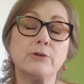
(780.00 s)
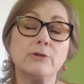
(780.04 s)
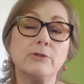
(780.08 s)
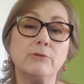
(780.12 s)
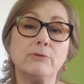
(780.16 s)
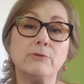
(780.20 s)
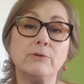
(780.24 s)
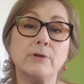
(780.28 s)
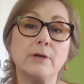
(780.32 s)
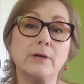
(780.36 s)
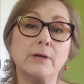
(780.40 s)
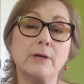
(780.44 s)

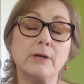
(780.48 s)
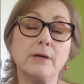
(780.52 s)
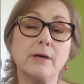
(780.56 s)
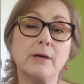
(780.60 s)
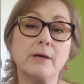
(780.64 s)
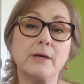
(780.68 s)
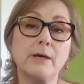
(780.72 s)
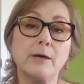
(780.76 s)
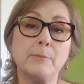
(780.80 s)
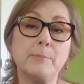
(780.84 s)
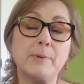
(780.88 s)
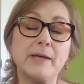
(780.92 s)
you
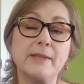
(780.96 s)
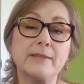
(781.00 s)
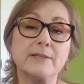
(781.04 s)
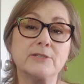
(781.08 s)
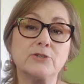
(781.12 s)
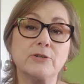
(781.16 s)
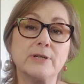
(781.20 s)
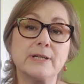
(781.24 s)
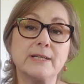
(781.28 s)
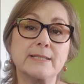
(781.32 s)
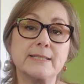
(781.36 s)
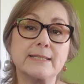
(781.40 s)
about the
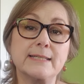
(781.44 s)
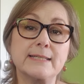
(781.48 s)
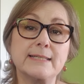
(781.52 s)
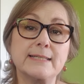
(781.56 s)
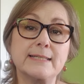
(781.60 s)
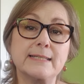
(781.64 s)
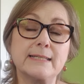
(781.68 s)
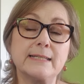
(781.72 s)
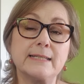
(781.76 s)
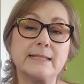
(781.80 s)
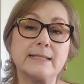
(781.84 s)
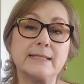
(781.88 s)

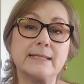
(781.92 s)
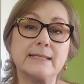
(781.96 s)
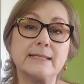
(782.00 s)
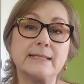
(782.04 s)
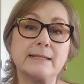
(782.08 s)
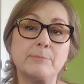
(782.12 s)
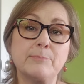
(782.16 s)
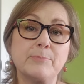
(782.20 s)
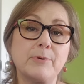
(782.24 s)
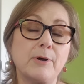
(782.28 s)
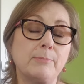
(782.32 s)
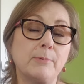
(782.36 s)
trousers
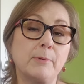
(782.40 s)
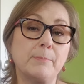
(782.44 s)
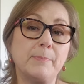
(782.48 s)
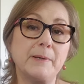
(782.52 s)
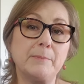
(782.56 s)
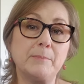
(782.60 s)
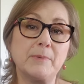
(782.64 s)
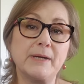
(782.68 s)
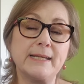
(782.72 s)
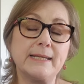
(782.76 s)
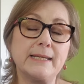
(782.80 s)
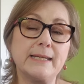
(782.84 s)
in
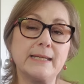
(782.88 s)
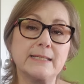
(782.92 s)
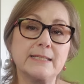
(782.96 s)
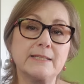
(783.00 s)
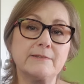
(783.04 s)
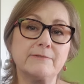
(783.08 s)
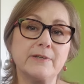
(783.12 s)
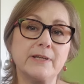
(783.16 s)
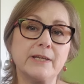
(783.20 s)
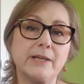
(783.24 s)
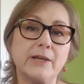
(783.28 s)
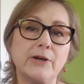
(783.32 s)
probably my next
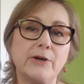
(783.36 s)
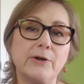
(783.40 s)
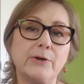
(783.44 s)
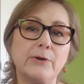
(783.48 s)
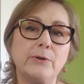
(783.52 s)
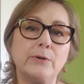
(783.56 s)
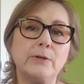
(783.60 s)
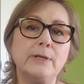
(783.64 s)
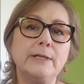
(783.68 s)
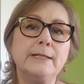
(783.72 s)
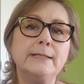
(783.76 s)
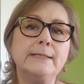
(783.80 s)

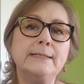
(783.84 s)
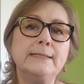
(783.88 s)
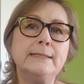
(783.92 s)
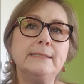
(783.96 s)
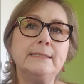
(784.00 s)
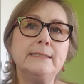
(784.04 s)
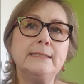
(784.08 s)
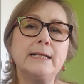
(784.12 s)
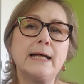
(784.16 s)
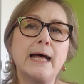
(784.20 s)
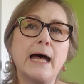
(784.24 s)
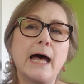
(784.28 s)
video.
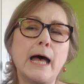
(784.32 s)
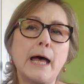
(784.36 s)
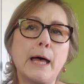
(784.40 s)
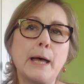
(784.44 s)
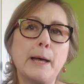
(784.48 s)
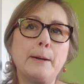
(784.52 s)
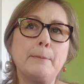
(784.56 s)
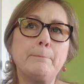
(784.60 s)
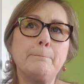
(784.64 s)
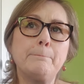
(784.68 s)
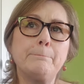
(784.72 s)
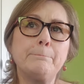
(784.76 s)

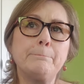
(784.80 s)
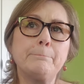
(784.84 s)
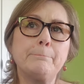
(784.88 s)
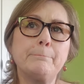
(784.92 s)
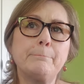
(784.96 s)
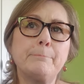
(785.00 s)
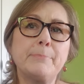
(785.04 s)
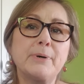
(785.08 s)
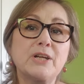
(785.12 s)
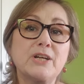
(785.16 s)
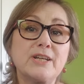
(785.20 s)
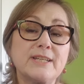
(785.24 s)

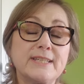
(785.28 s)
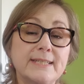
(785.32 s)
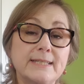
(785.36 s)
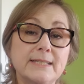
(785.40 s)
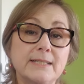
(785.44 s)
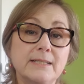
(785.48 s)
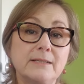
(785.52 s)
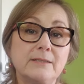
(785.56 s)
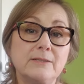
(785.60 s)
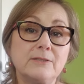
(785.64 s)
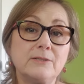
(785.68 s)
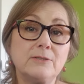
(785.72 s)
But I
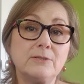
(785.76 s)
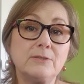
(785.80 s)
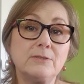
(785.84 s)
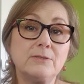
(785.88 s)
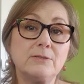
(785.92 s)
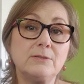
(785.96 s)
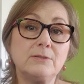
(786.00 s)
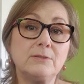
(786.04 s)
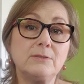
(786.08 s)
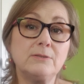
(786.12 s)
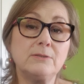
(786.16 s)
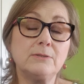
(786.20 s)

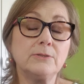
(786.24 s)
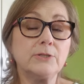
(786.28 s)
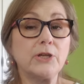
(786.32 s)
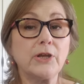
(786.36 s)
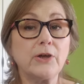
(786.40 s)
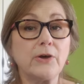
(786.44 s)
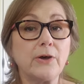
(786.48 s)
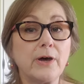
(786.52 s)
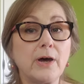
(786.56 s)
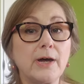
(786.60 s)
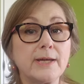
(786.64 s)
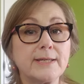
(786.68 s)
still, you
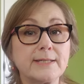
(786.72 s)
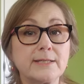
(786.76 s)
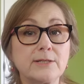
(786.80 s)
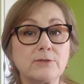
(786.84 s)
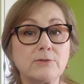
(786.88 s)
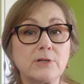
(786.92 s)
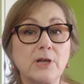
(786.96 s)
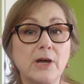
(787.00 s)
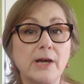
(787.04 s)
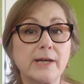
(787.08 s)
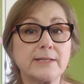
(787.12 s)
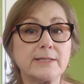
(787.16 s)
know, I
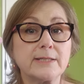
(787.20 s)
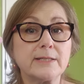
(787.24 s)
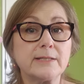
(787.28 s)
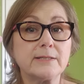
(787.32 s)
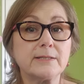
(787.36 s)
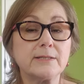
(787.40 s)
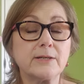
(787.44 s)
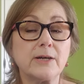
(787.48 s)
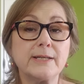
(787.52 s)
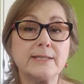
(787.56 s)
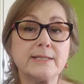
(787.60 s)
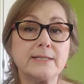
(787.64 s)
still liked
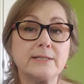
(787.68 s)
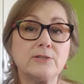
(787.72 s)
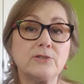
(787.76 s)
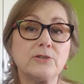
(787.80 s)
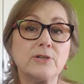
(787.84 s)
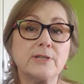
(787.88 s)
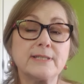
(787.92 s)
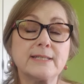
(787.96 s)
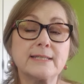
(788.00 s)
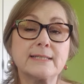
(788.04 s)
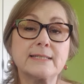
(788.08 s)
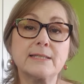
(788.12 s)
it. I did
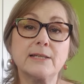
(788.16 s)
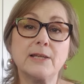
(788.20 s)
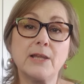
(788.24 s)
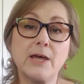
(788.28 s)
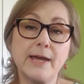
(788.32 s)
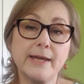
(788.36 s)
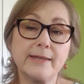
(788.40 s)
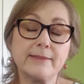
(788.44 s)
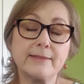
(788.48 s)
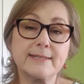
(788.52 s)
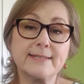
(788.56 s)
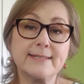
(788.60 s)
not
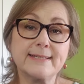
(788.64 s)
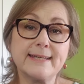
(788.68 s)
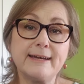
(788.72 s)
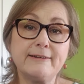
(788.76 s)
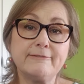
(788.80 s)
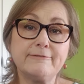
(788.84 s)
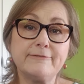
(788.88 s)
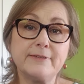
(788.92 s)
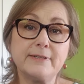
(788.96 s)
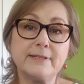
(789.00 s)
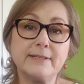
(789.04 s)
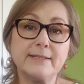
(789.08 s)
dislike this
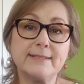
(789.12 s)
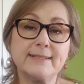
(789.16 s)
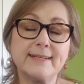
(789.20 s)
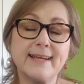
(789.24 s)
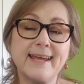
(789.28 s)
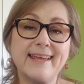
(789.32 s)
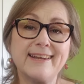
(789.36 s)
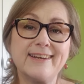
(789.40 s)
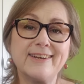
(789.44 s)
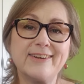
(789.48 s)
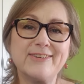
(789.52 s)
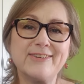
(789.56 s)
outfit,
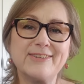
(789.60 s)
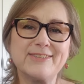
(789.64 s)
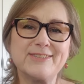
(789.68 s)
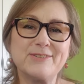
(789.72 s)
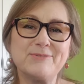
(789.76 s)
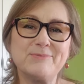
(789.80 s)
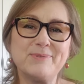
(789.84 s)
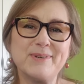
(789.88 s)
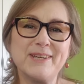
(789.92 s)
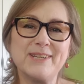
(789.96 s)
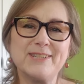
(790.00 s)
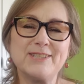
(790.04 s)
and it got
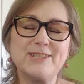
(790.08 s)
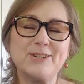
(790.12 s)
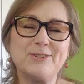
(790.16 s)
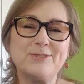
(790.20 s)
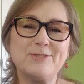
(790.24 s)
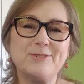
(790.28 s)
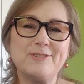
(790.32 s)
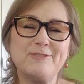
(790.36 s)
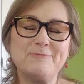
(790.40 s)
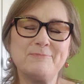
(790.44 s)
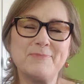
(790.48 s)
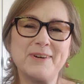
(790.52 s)
to wear two
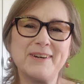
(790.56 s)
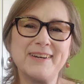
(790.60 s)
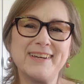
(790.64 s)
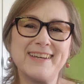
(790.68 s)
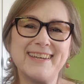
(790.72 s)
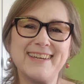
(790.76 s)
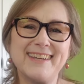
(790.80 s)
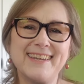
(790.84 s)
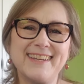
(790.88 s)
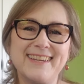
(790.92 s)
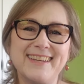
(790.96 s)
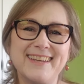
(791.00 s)
of
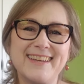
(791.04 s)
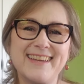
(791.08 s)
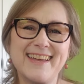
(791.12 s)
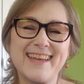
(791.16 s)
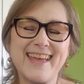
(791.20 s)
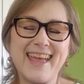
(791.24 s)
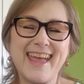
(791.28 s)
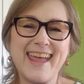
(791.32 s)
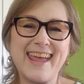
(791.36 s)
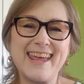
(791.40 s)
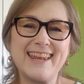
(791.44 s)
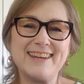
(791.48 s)
my
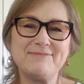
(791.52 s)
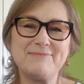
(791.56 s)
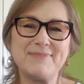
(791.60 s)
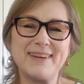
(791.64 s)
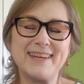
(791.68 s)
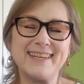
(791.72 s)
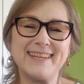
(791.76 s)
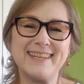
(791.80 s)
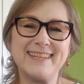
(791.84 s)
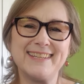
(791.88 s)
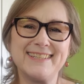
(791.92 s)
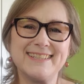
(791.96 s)

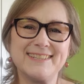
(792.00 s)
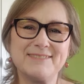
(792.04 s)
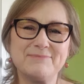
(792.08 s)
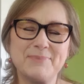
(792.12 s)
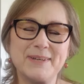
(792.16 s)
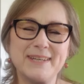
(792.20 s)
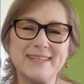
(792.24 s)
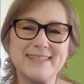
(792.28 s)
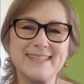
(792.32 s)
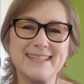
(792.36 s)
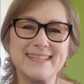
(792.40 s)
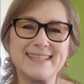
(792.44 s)
handmade
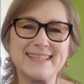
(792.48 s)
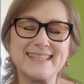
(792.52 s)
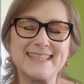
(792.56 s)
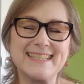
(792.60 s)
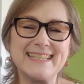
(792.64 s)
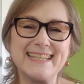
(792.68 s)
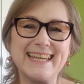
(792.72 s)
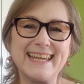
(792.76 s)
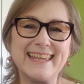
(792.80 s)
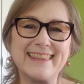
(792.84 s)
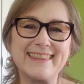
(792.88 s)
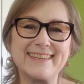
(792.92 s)
pieces
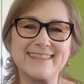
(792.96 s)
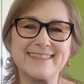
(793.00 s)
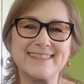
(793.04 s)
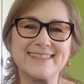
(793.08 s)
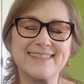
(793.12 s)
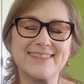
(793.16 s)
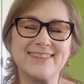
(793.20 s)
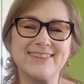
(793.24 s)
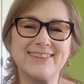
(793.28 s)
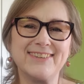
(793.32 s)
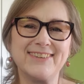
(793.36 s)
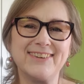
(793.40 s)
together,
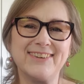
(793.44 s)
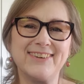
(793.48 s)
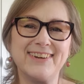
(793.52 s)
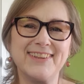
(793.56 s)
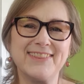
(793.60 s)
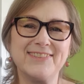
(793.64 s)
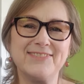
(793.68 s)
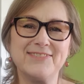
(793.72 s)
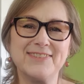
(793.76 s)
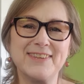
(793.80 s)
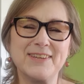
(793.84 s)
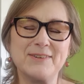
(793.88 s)
so I
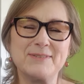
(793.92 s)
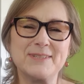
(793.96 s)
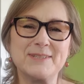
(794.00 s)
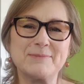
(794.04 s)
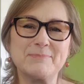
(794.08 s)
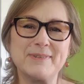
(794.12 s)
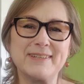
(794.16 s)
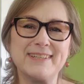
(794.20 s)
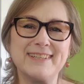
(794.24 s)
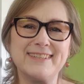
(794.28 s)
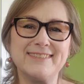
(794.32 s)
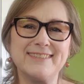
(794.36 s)
thought that was
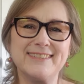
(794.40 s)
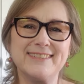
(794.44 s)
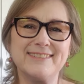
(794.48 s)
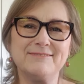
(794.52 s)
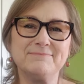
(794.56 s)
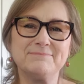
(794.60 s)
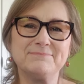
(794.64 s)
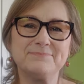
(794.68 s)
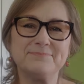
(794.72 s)
pretty good.